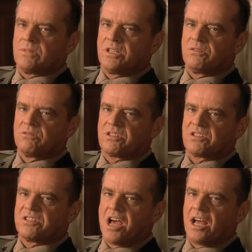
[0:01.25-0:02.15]
You
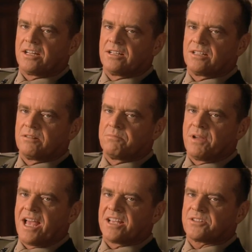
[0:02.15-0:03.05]
snotty little
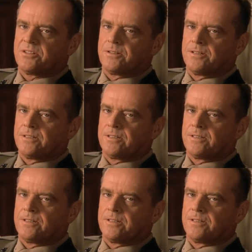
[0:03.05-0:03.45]
bastard.